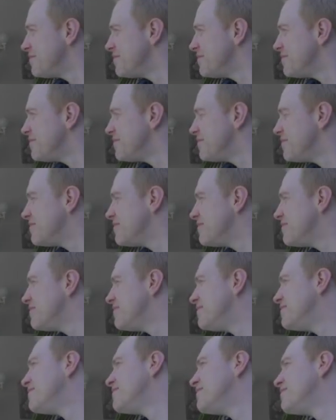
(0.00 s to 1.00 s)

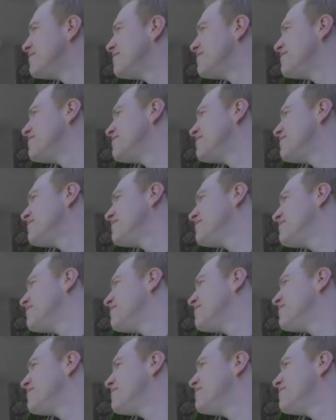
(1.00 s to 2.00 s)

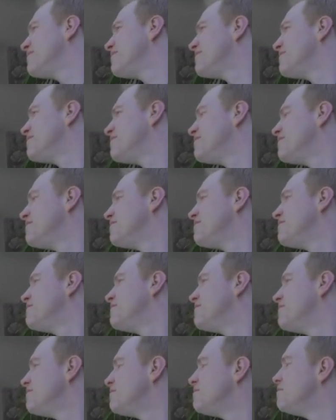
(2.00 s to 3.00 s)

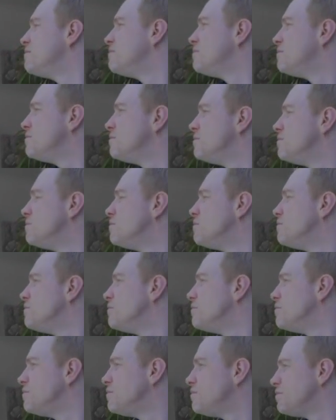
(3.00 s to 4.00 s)

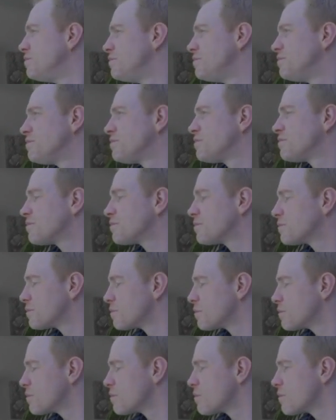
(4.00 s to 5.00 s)

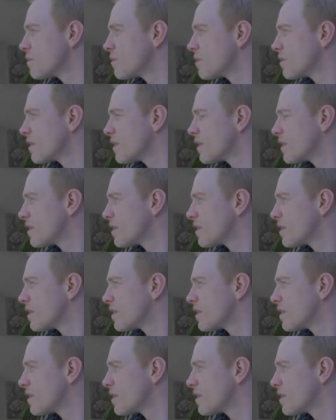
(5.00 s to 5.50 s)
(not speaking)